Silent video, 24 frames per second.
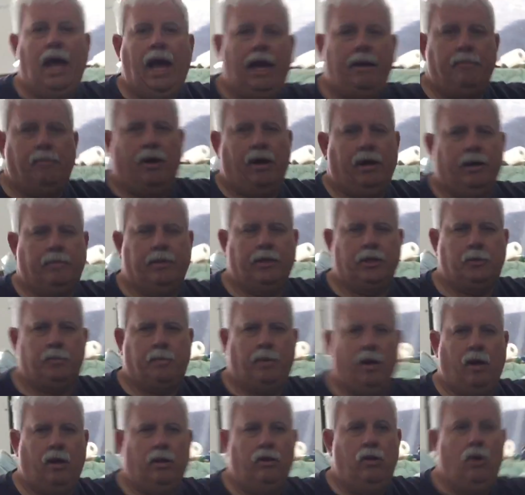Hey Mark, this is
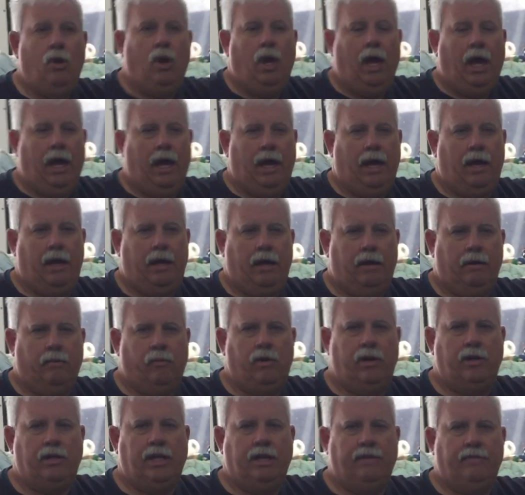Paul. I
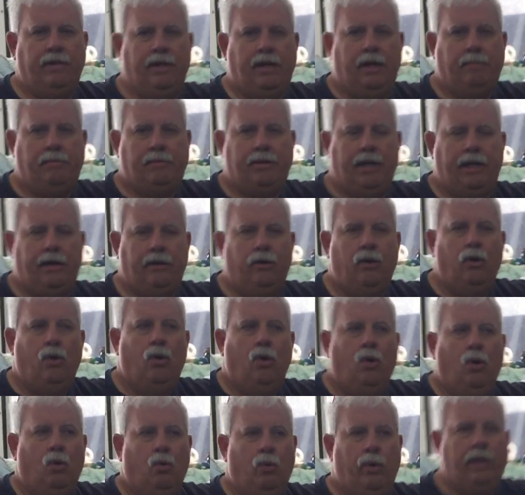wanted to give you an update.
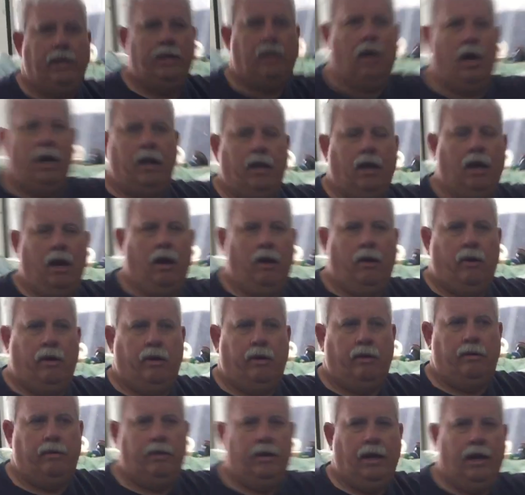We got
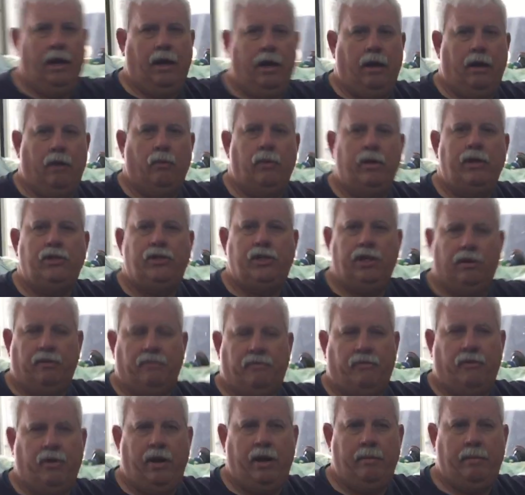our windshield
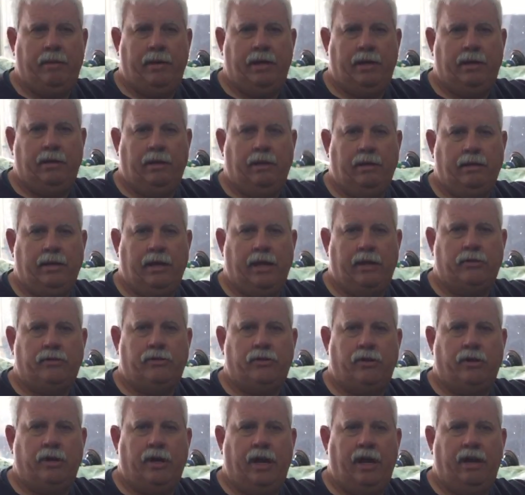frame in
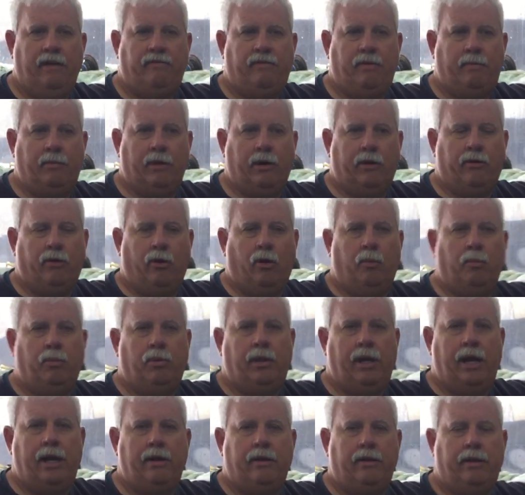yesterday from our chrome
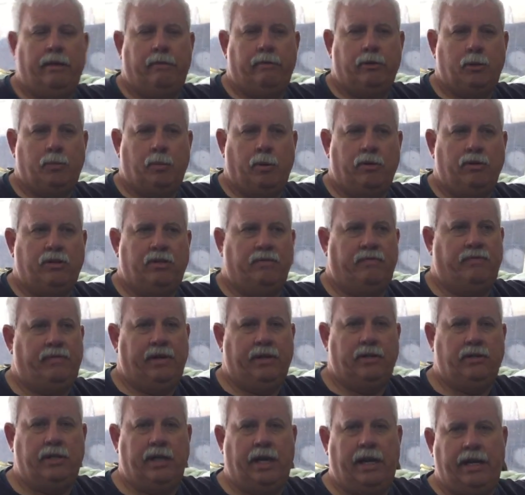plater that was supposed to
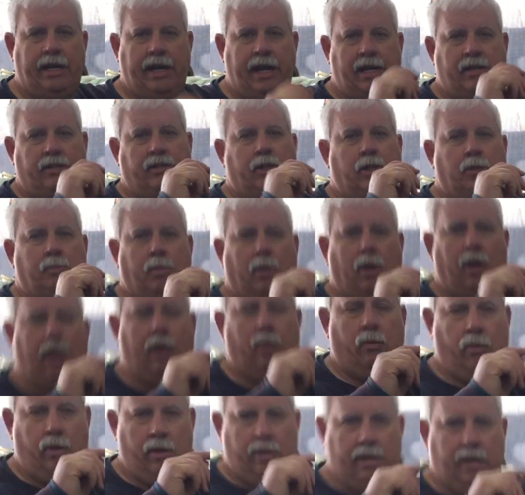fix that nasty
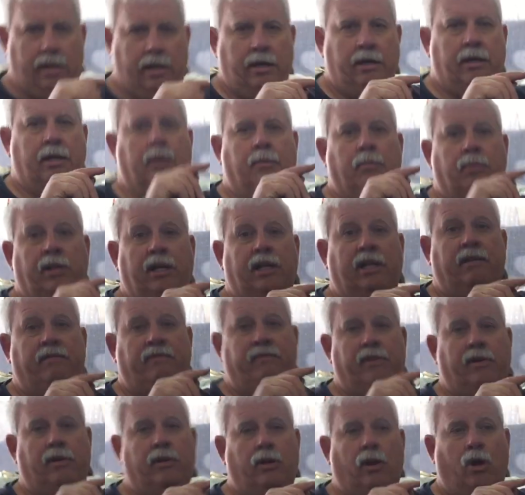spot where they didn't completely
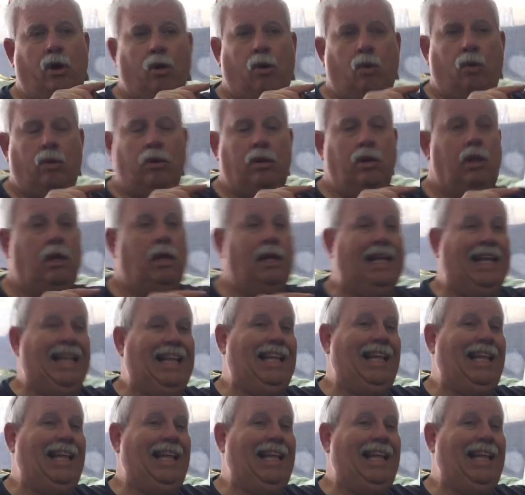fill the hole.